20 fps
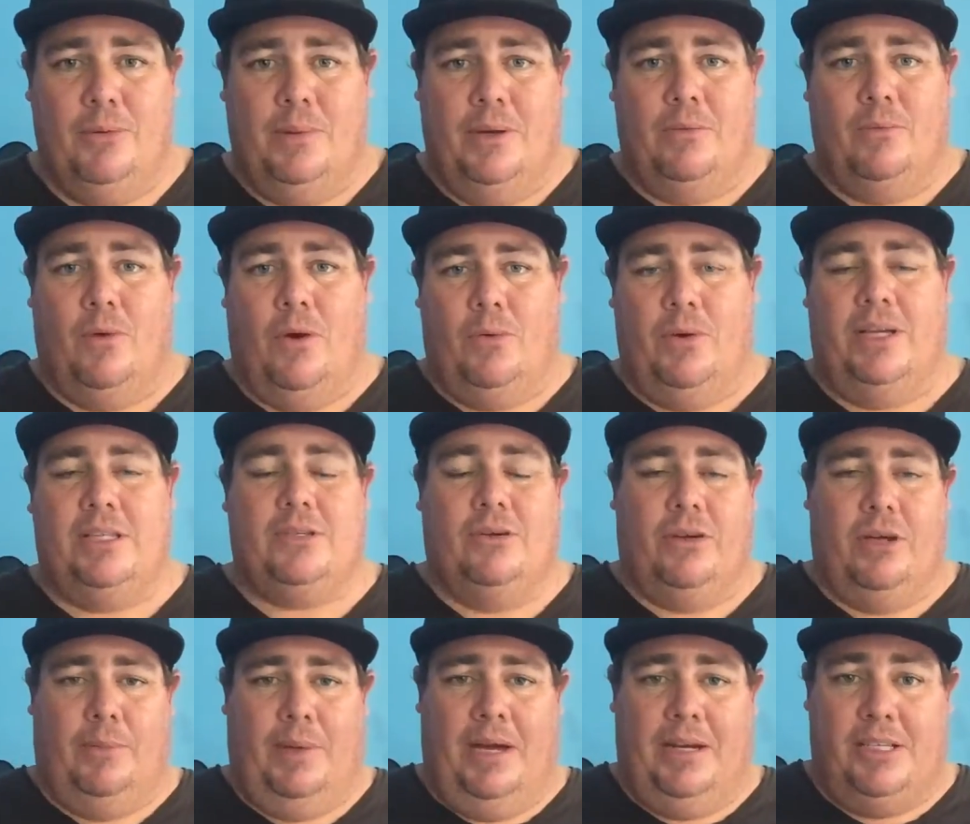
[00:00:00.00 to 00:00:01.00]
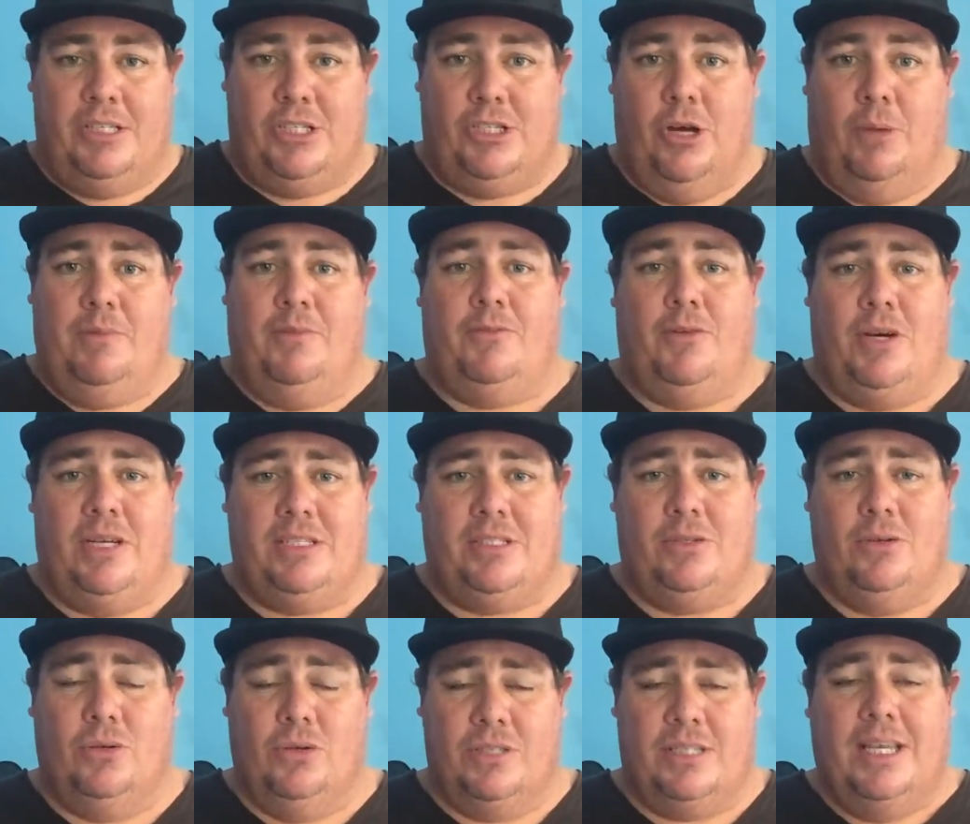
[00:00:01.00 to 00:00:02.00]
But what we're talking about is Shopify
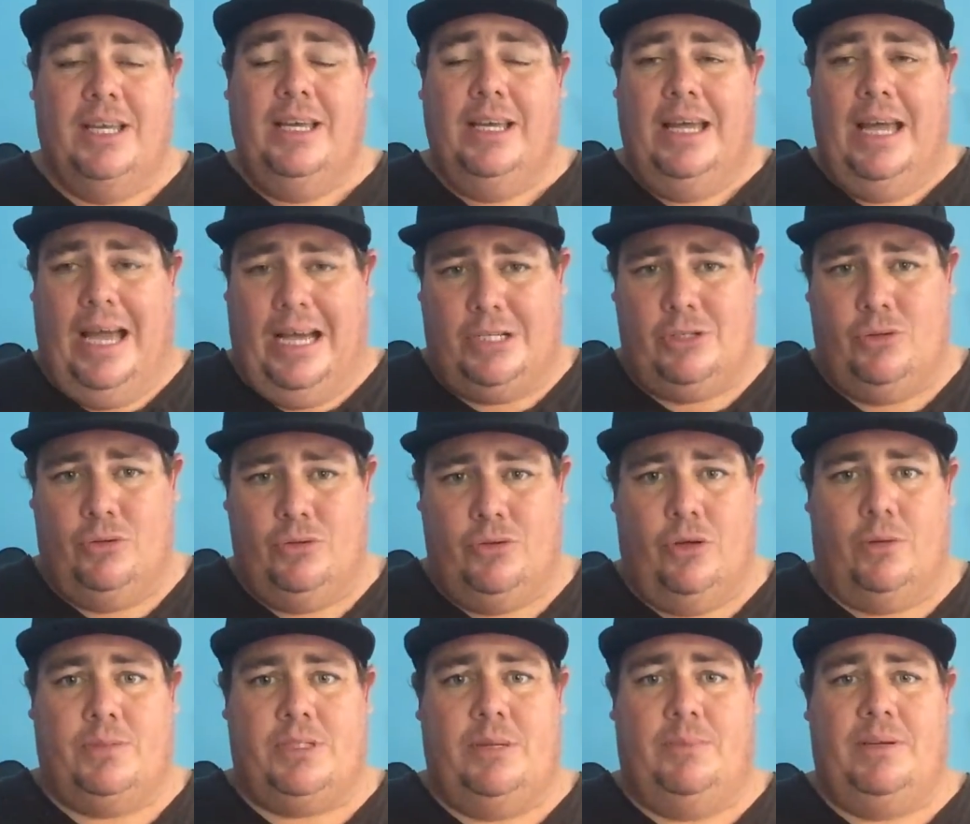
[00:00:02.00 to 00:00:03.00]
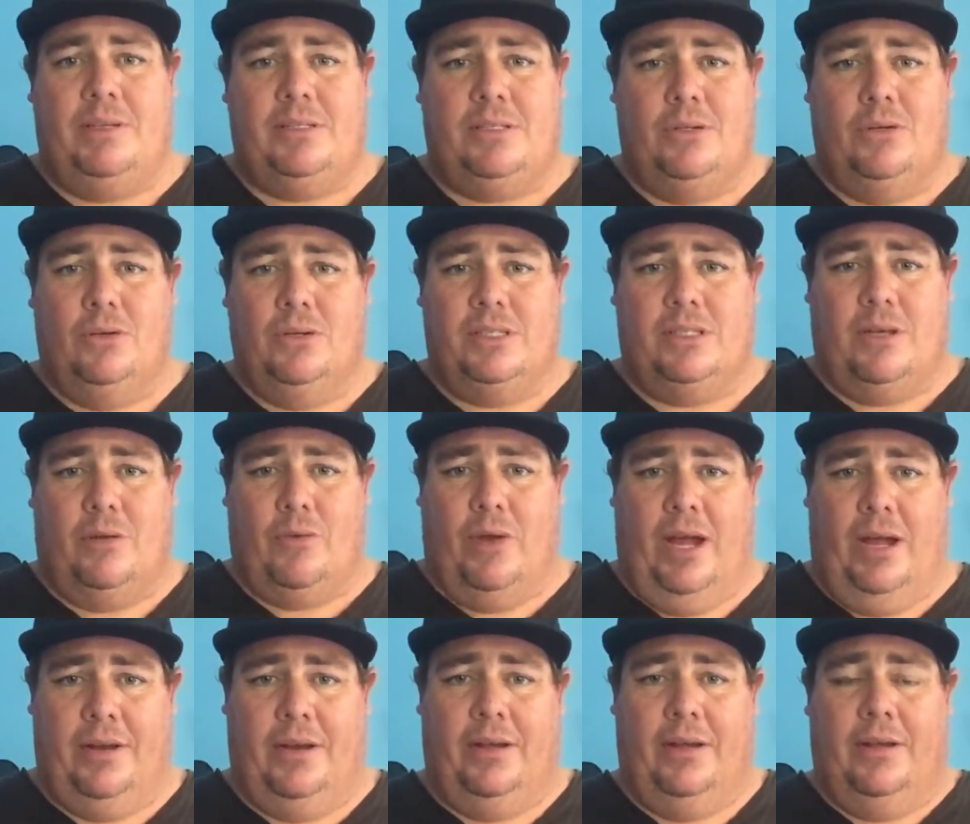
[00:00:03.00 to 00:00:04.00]
stores, actual dropshipping stores
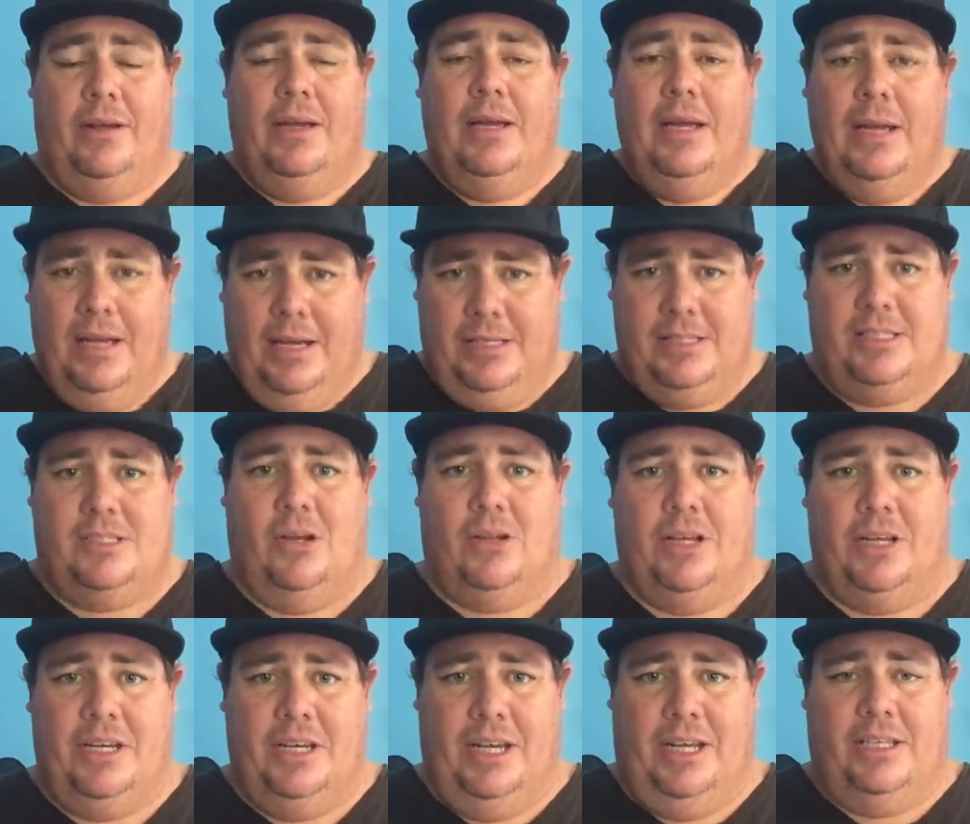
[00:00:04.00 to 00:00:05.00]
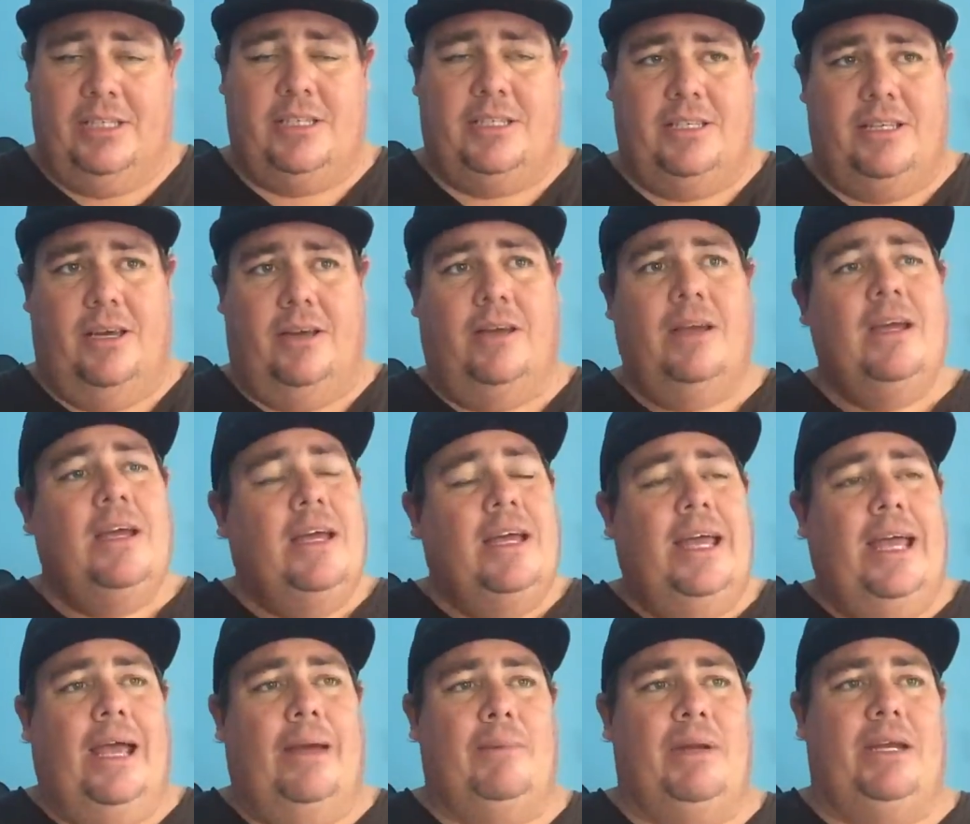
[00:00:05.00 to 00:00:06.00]
around a solid niche. So
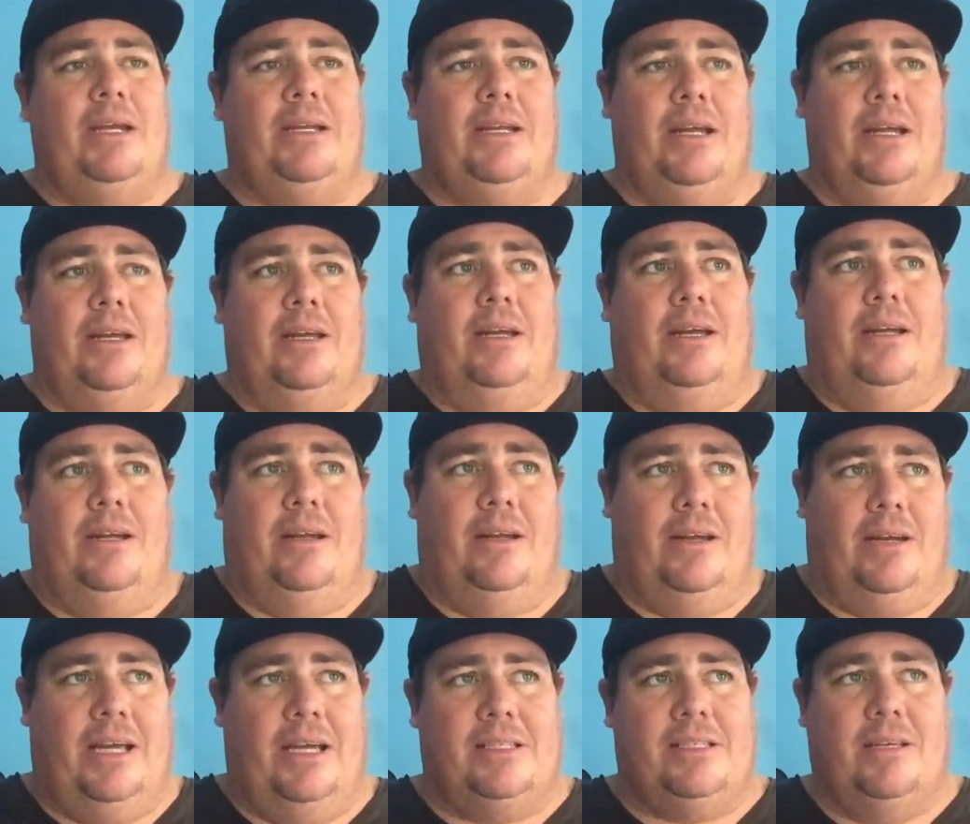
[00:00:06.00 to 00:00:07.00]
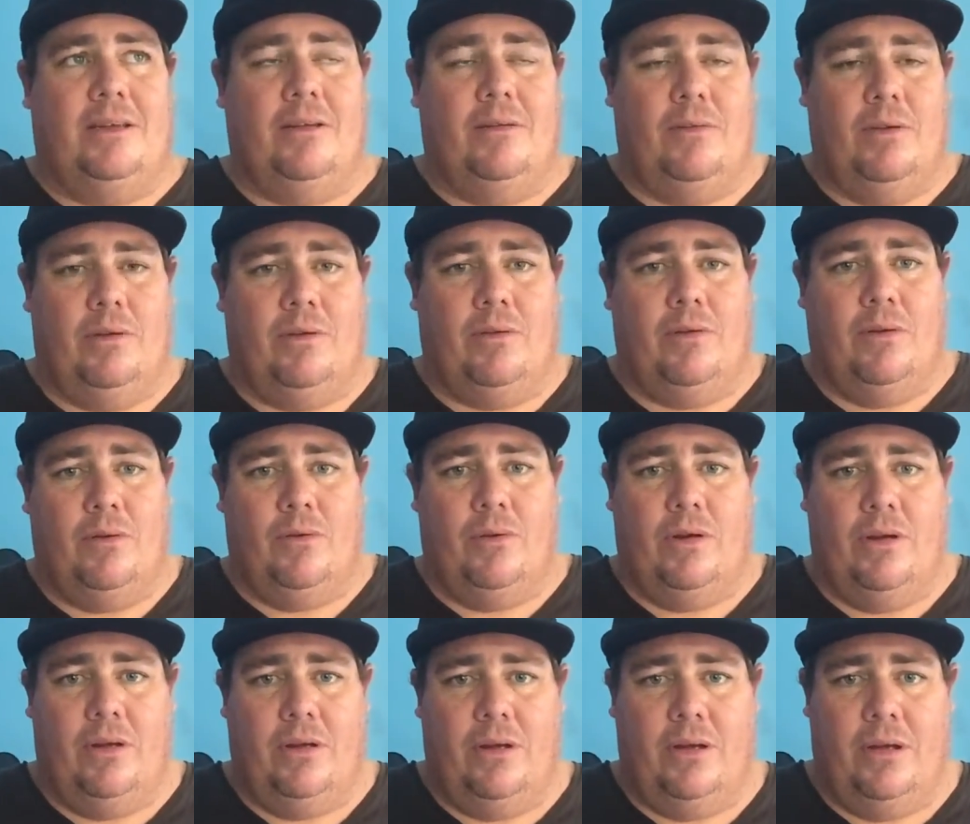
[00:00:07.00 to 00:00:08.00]
how many do you need? And I guess
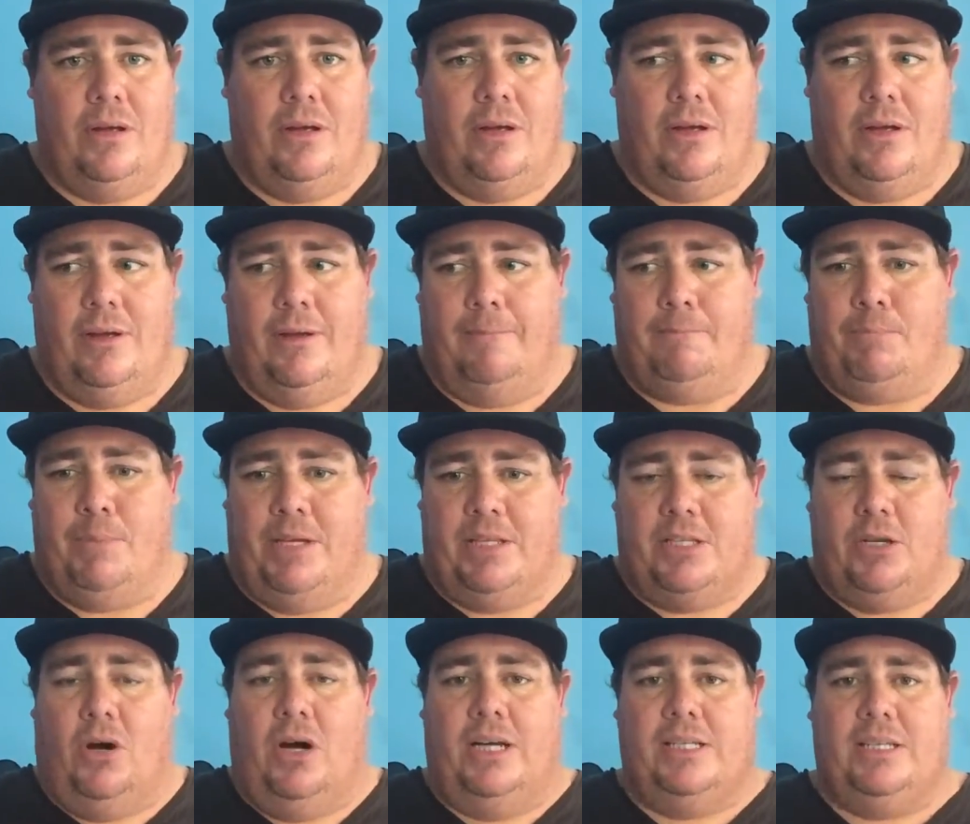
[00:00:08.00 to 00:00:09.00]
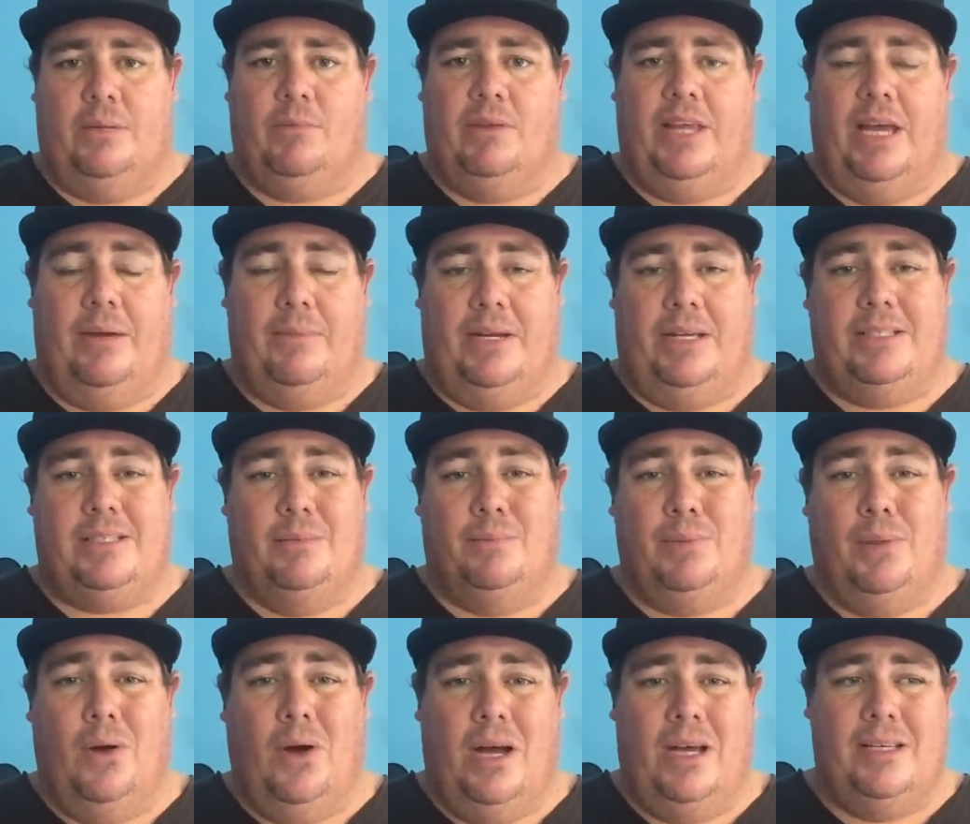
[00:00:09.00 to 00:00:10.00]
it ties in with how many
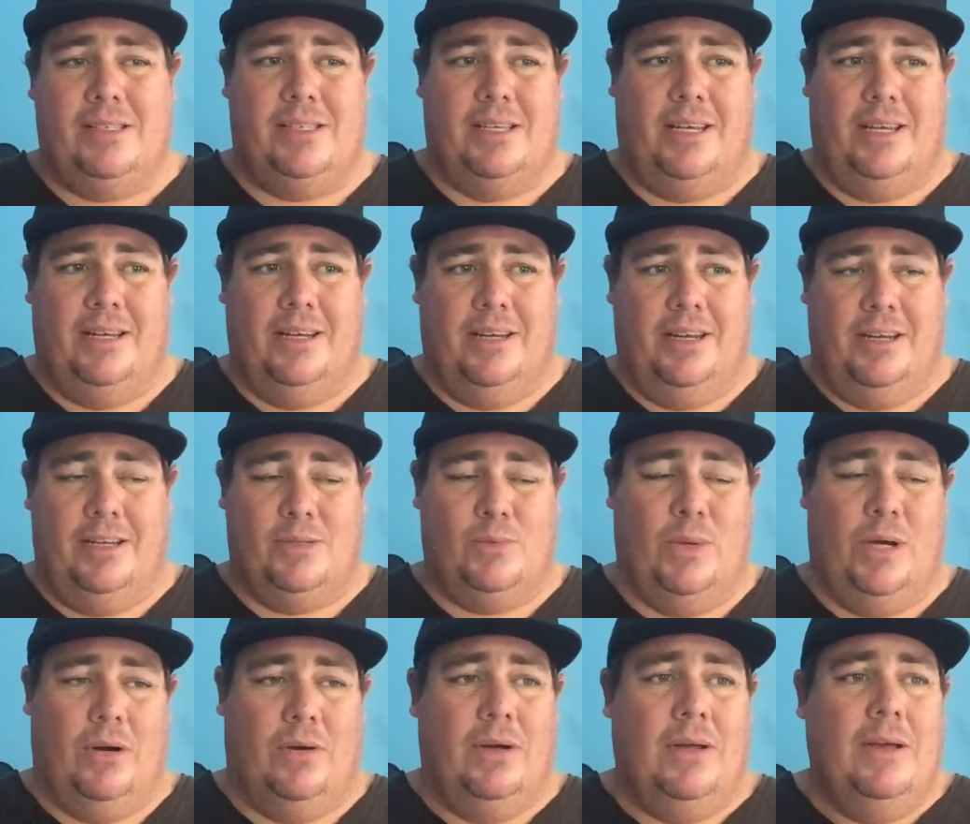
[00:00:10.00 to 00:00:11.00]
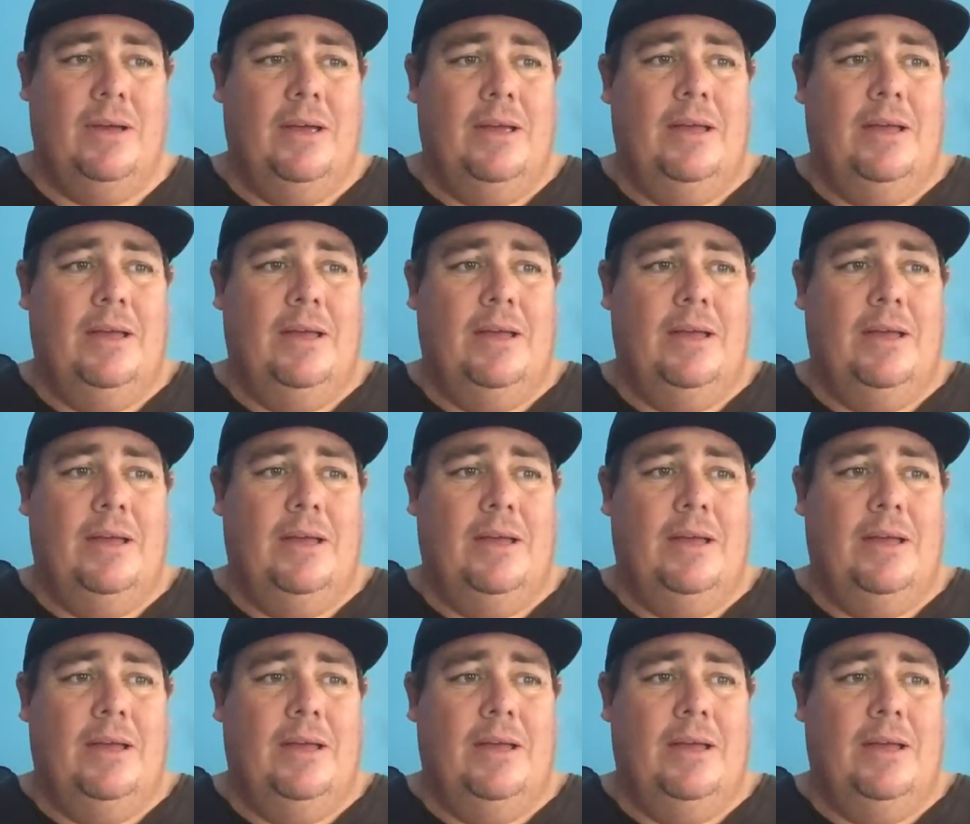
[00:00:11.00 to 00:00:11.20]
suppliers that you need as well.